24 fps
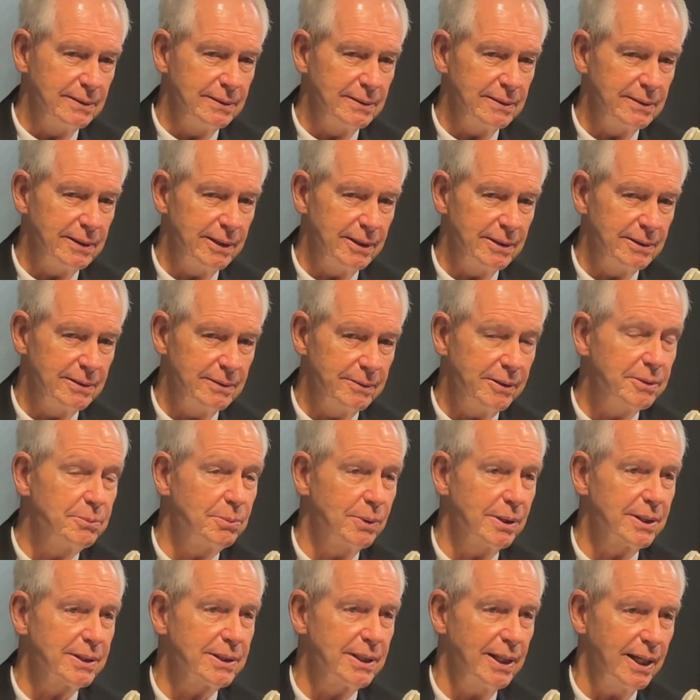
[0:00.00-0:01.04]
it
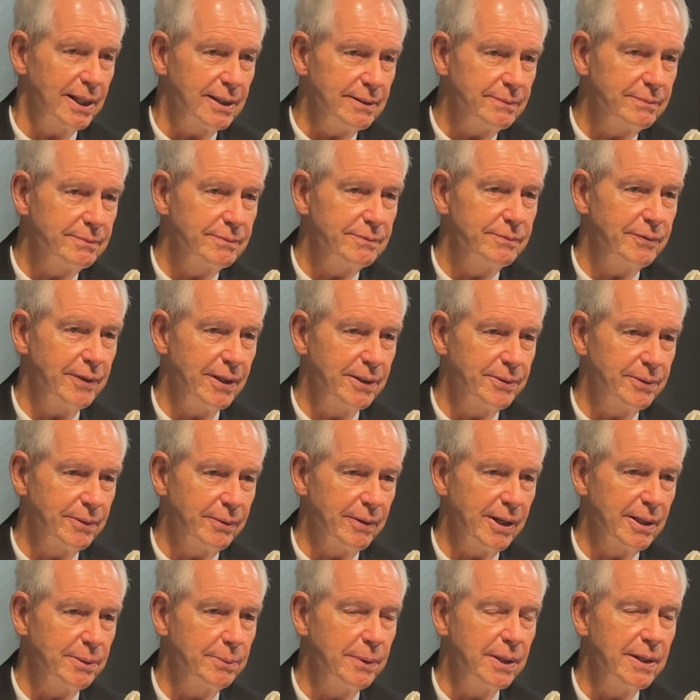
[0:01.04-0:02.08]
worked out. Found the
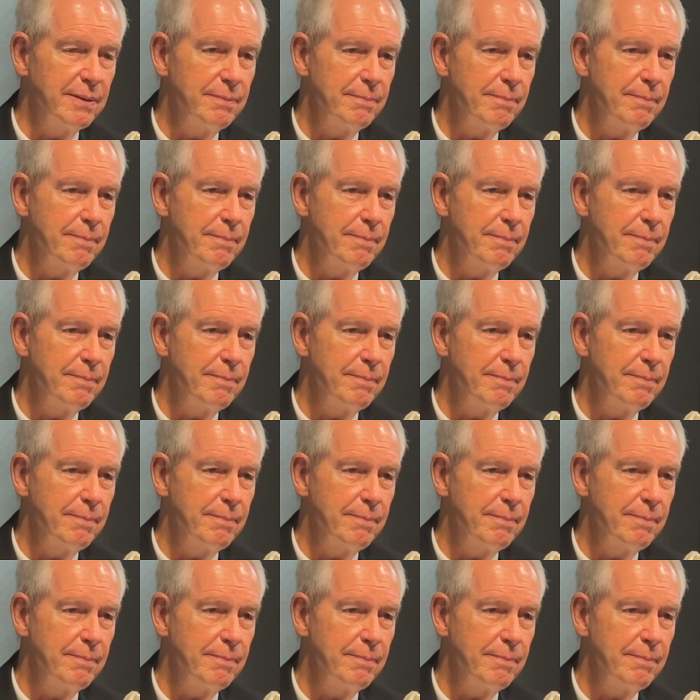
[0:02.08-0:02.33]
right one.